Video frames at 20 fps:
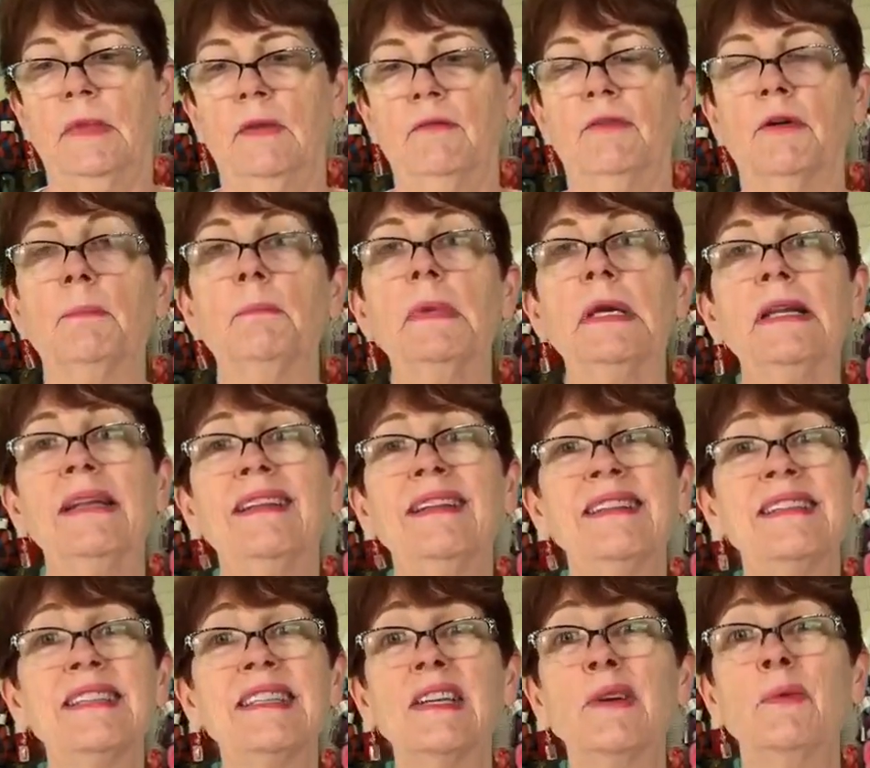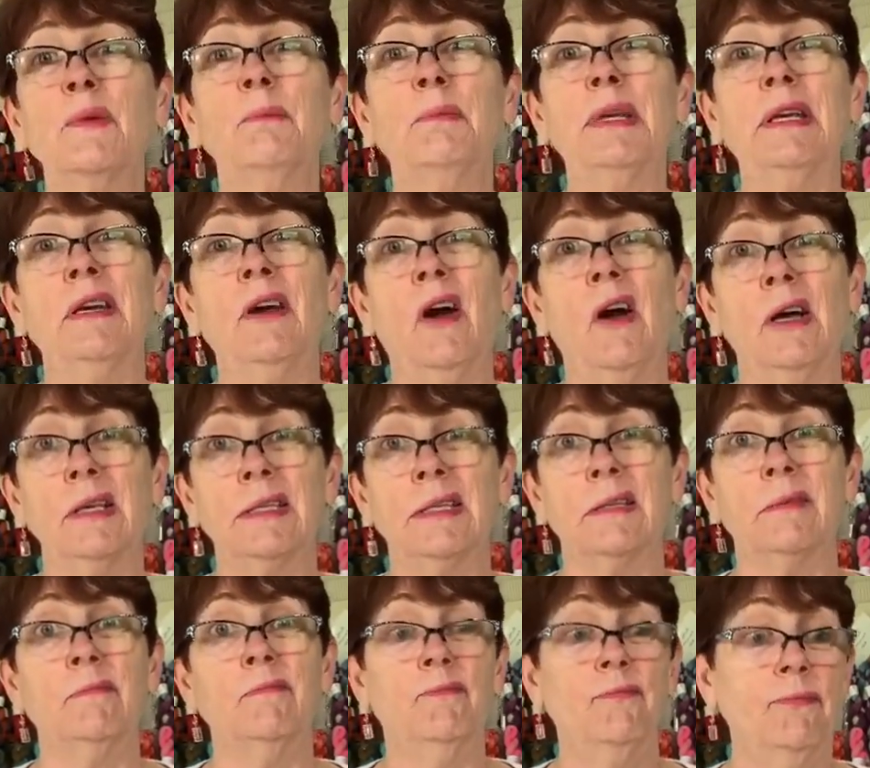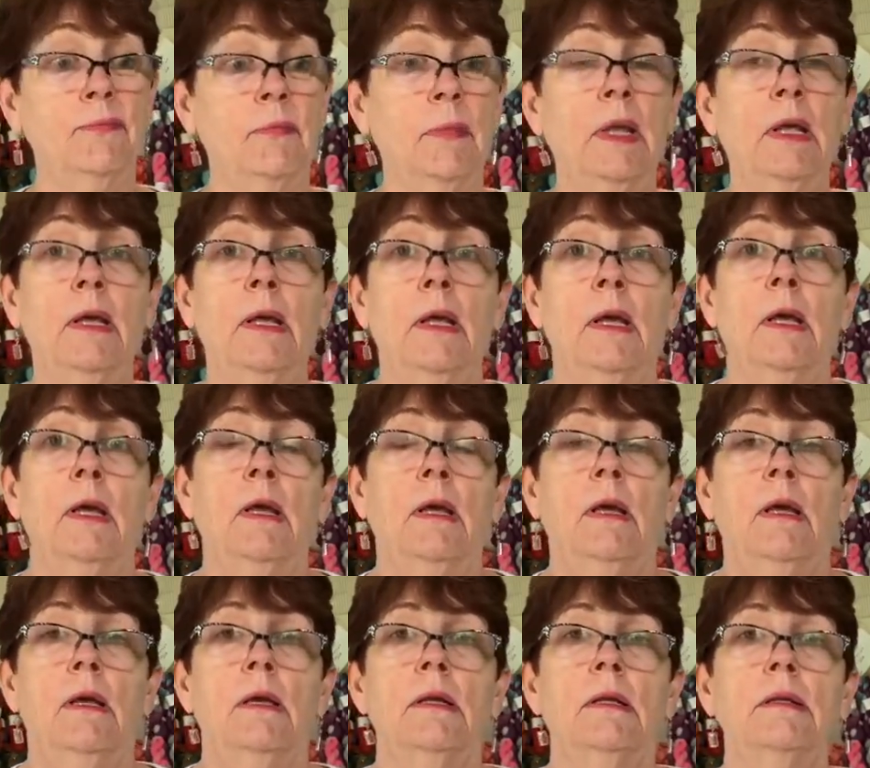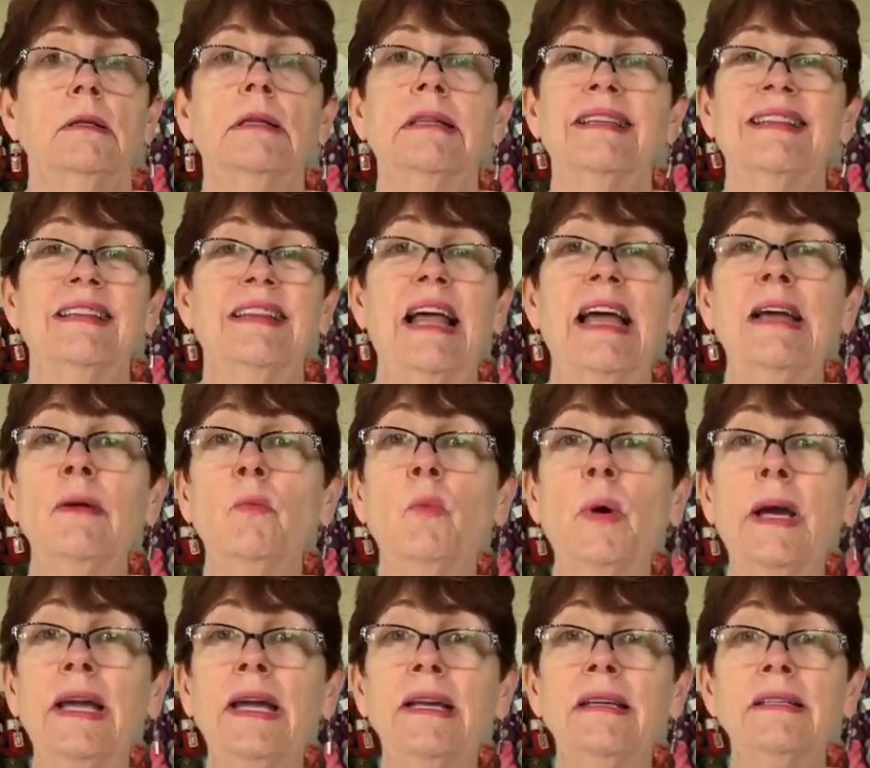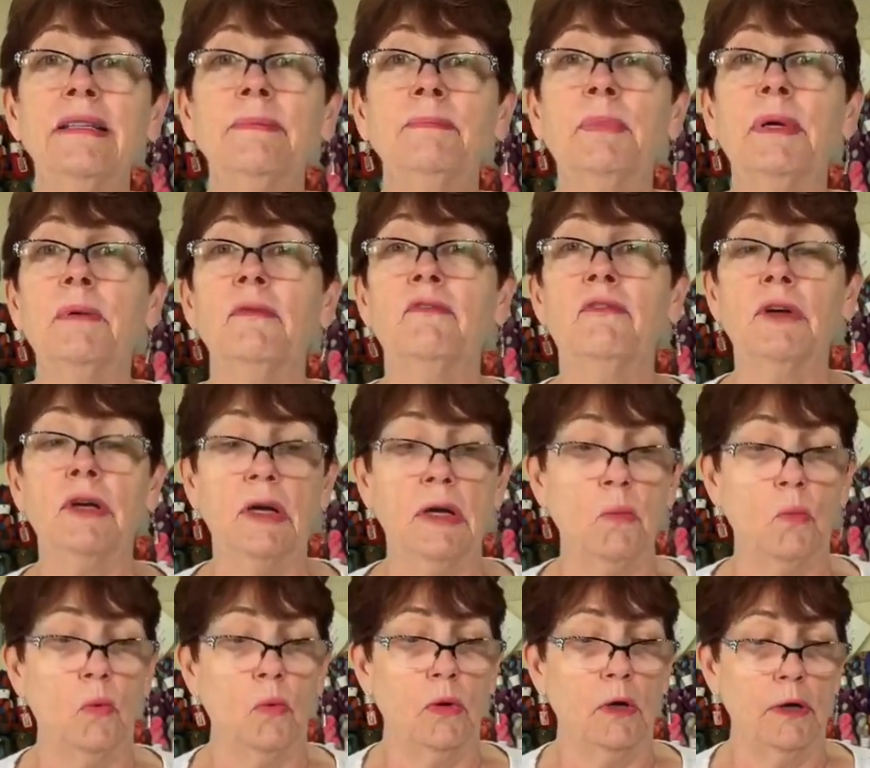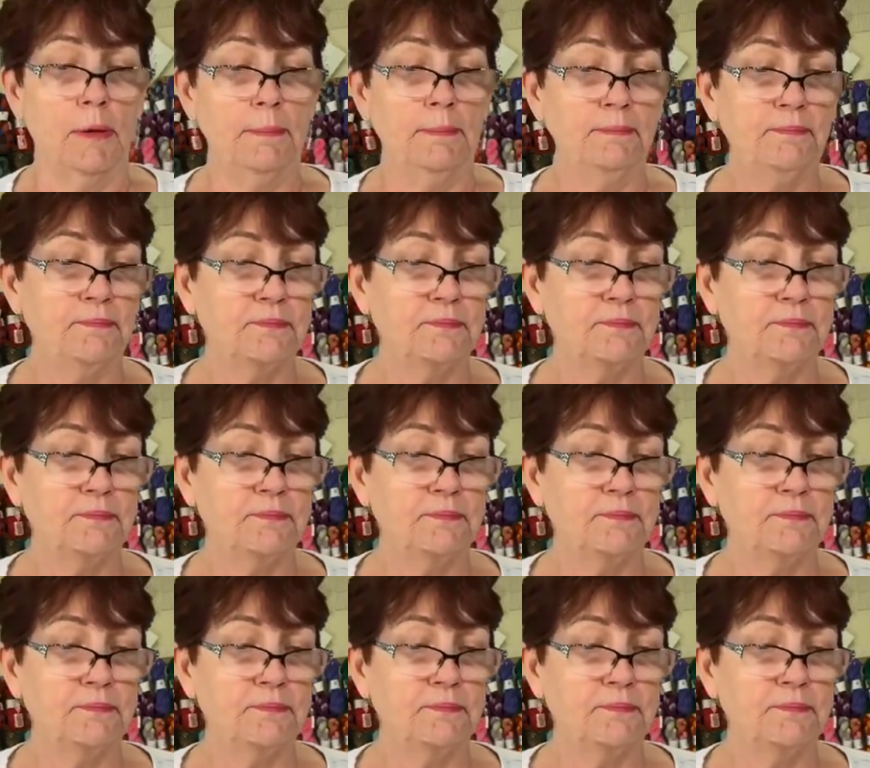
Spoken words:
mittens, it would be awesome. Lightweight, but very warm.